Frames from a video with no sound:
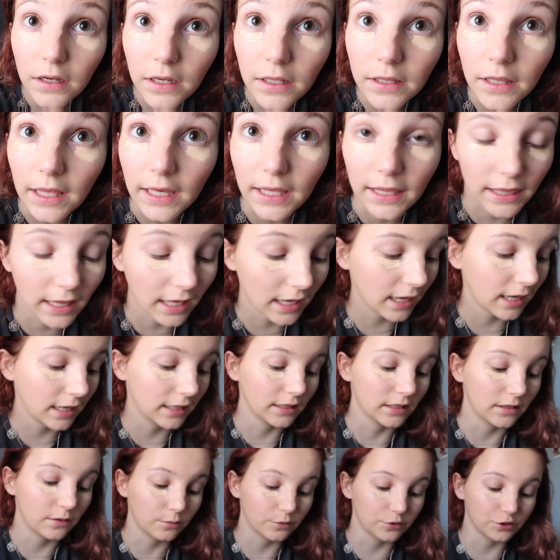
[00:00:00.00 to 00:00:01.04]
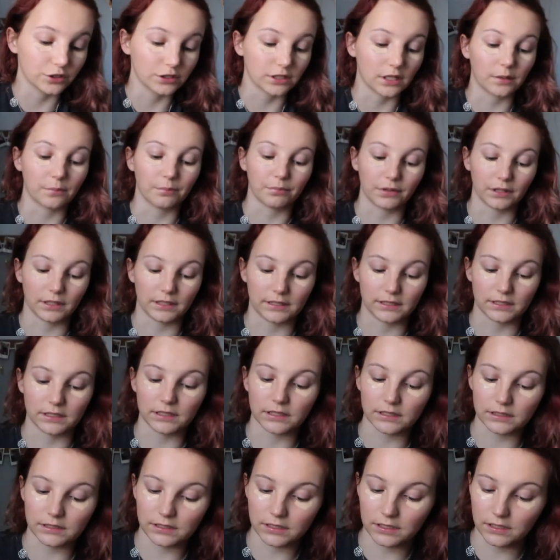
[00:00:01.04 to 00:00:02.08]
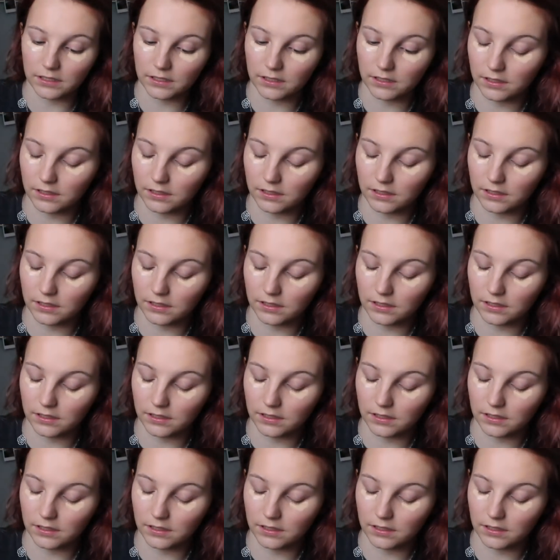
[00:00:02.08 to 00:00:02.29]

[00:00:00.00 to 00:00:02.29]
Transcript: And like that, and then we're just gonna blend it.